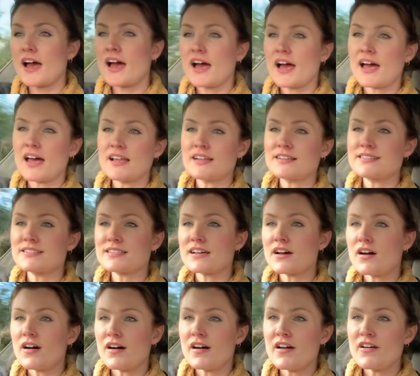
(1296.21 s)
and
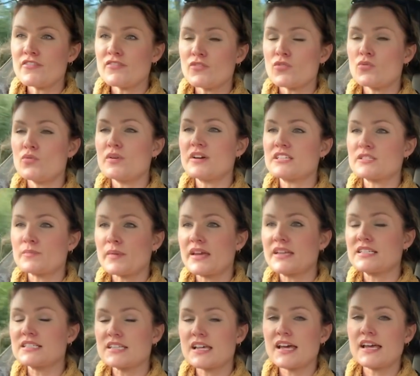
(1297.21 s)
I've always
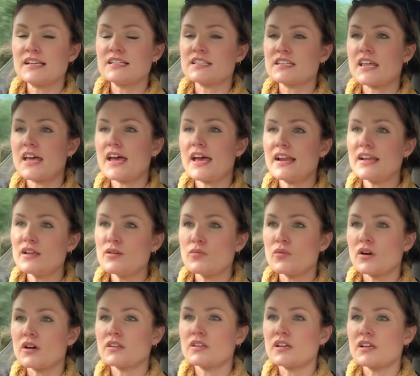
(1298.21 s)
maintained that
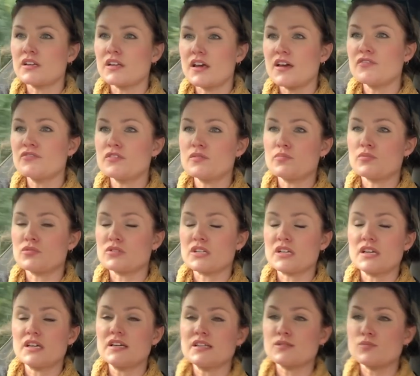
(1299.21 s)
anyone and
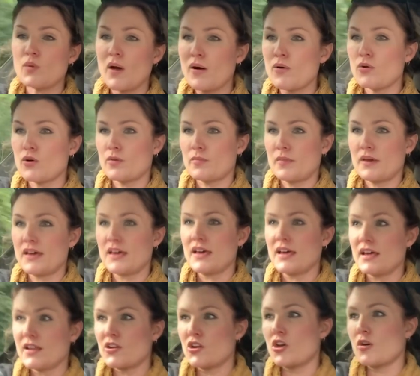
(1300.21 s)
everybody is welcome
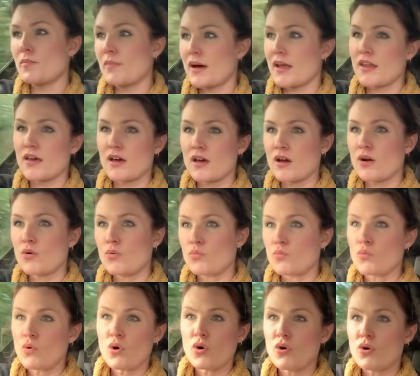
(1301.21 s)
here, no matter
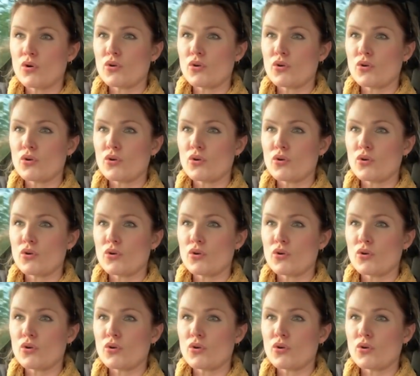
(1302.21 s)
what